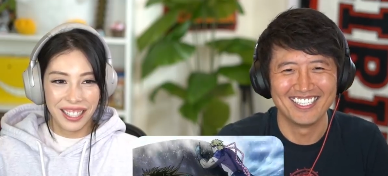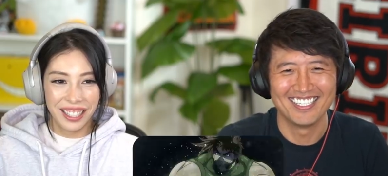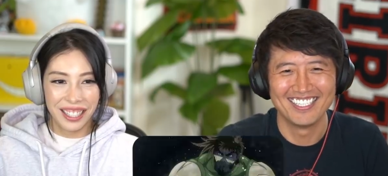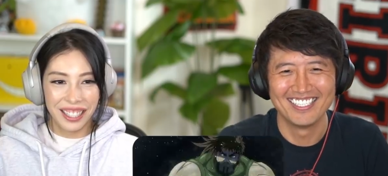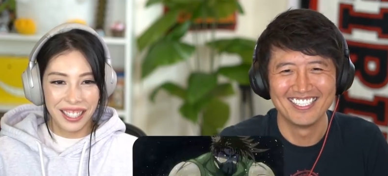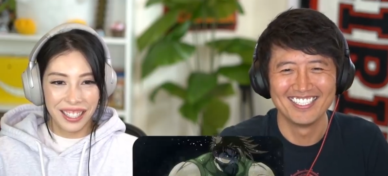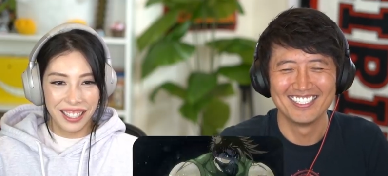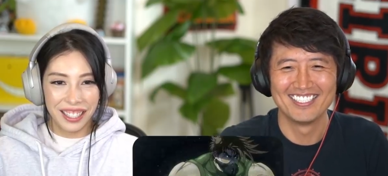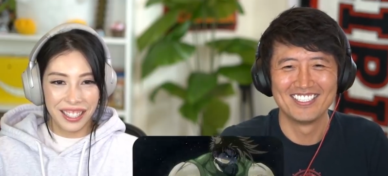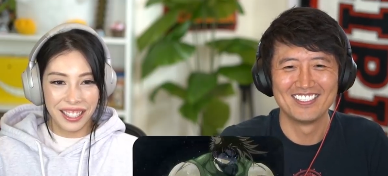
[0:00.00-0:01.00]

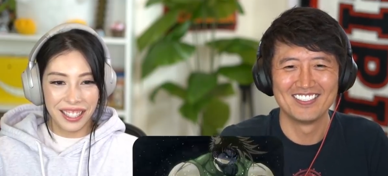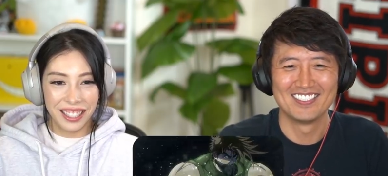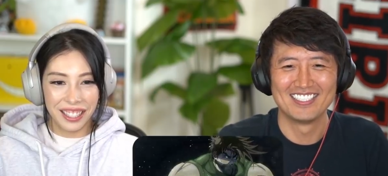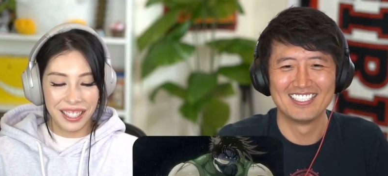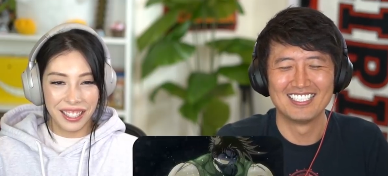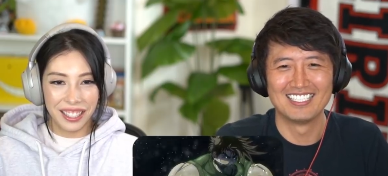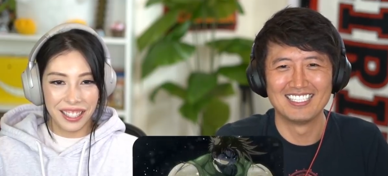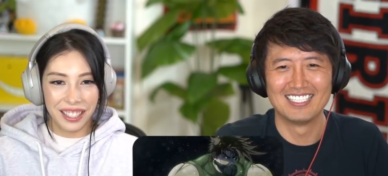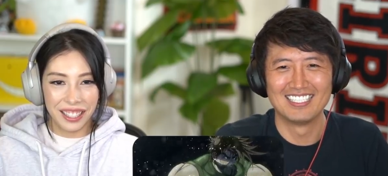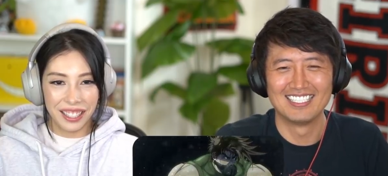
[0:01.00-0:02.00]

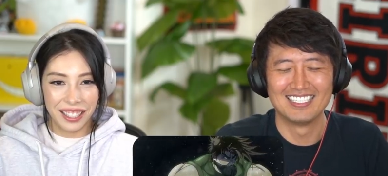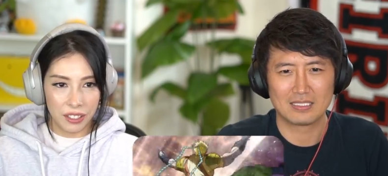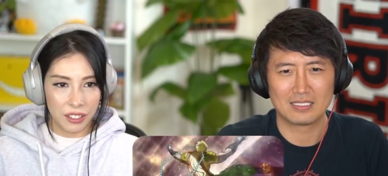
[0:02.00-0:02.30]
(silence)